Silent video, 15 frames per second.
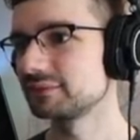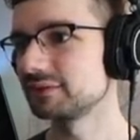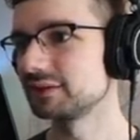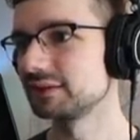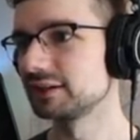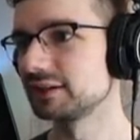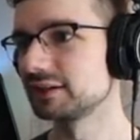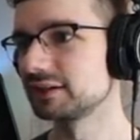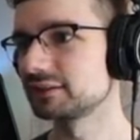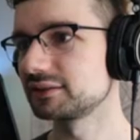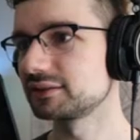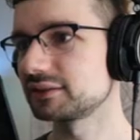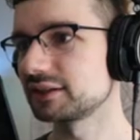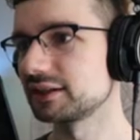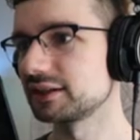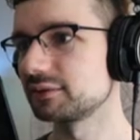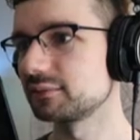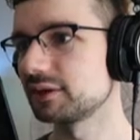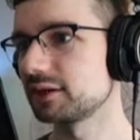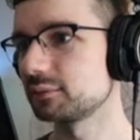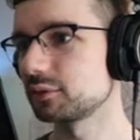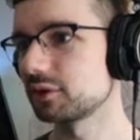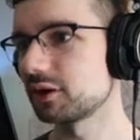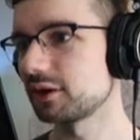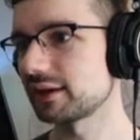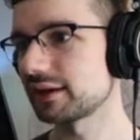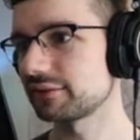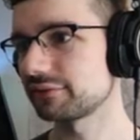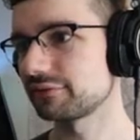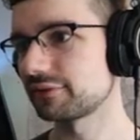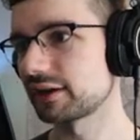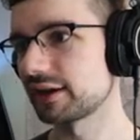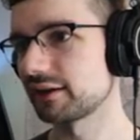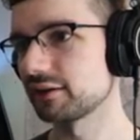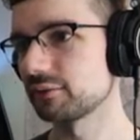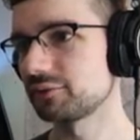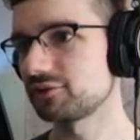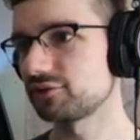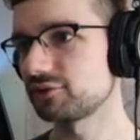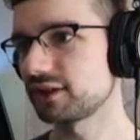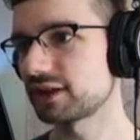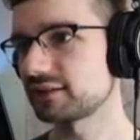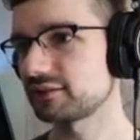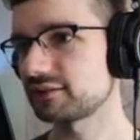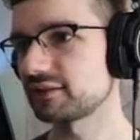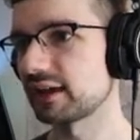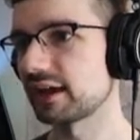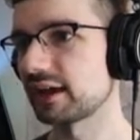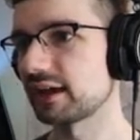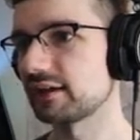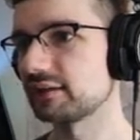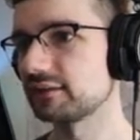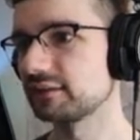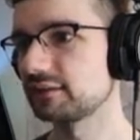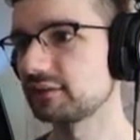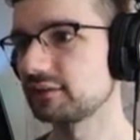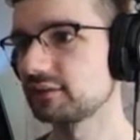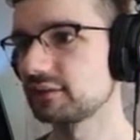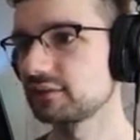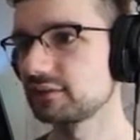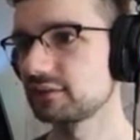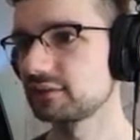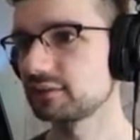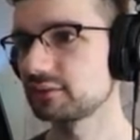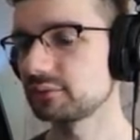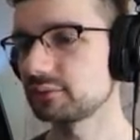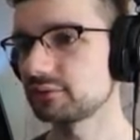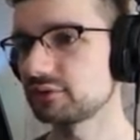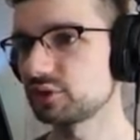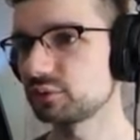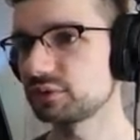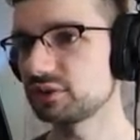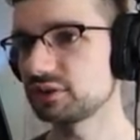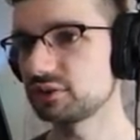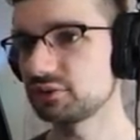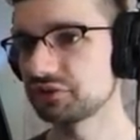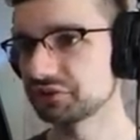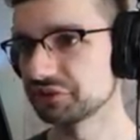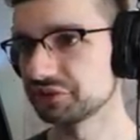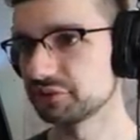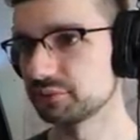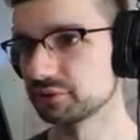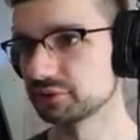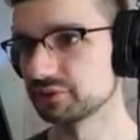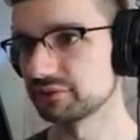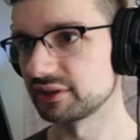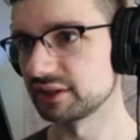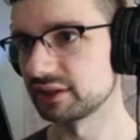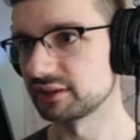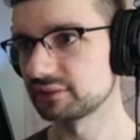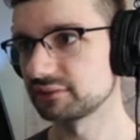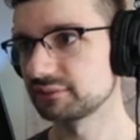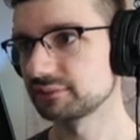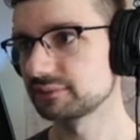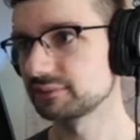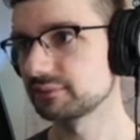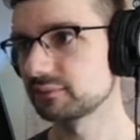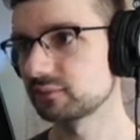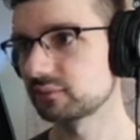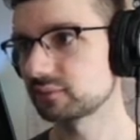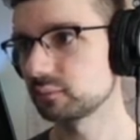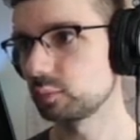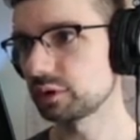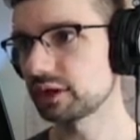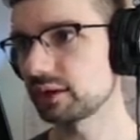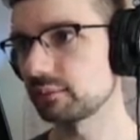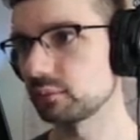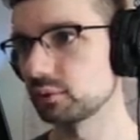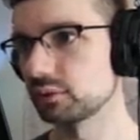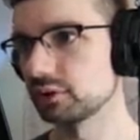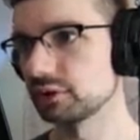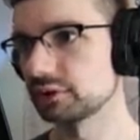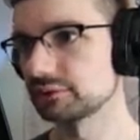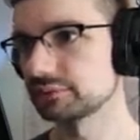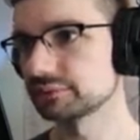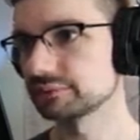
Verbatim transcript: Yeah, okay. Well, we're all out of fire, which is kind of sad. I was hoping to use a little more of that. We'll get more.